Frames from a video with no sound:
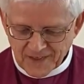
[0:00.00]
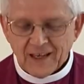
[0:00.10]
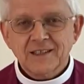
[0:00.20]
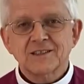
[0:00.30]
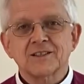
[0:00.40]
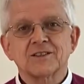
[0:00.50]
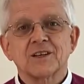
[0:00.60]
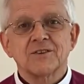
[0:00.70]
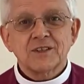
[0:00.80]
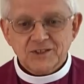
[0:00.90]
And at
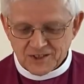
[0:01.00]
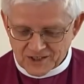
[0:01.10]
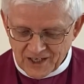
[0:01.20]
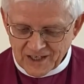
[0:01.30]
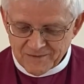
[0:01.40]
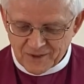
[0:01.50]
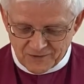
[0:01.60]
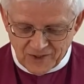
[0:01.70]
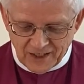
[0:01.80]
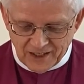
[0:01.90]
this time of
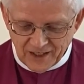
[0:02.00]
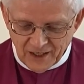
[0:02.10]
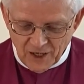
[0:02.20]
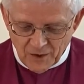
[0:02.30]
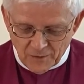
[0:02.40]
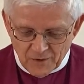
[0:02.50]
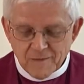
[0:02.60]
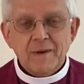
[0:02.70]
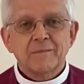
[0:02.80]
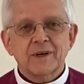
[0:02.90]
year we
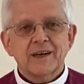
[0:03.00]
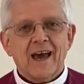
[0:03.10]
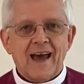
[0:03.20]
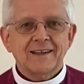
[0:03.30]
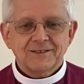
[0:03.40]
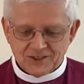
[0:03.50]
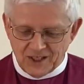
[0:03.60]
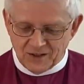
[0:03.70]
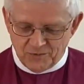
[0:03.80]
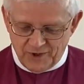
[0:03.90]
remember and
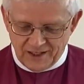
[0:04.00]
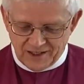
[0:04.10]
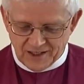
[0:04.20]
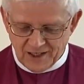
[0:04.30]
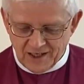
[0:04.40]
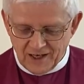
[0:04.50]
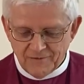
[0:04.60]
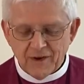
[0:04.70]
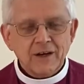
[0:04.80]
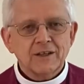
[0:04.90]
celebrate a
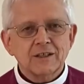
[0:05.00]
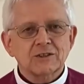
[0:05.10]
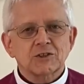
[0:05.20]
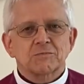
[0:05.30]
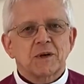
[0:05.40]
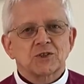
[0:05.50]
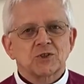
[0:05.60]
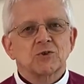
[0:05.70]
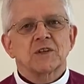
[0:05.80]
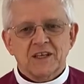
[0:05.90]
very
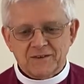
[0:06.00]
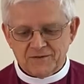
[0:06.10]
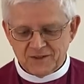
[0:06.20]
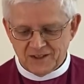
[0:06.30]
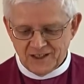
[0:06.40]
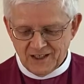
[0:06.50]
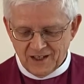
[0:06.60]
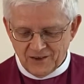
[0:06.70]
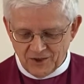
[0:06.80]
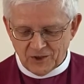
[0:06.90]
special gift
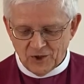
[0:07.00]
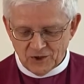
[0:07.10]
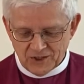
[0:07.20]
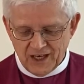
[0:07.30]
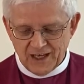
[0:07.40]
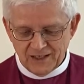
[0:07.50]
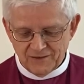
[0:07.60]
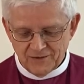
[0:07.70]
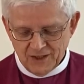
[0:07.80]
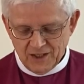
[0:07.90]
that God
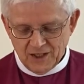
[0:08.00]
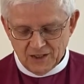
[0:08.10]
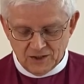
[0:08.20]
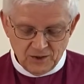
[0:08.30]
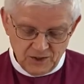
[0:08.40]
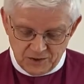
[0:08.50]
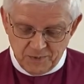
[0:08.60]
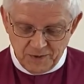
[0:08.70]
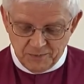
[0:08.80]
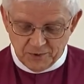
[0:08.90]
gave to his
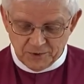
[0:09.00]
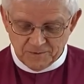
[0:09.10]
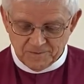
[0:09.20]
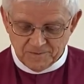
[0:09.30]
people.